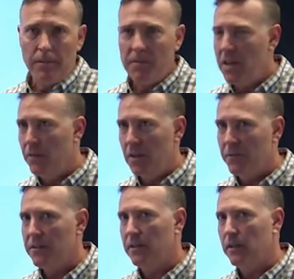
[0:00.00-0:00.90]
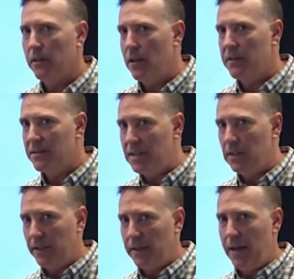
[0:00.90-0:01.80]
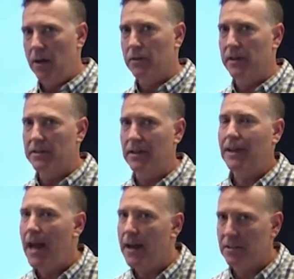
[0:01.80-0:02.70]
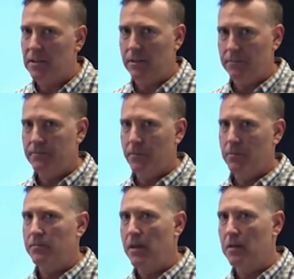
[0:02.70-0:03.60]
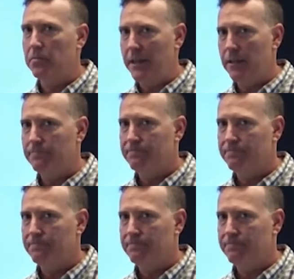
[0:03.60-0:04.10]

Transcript: Even if it's in the ceiling now, it's a cast end plate.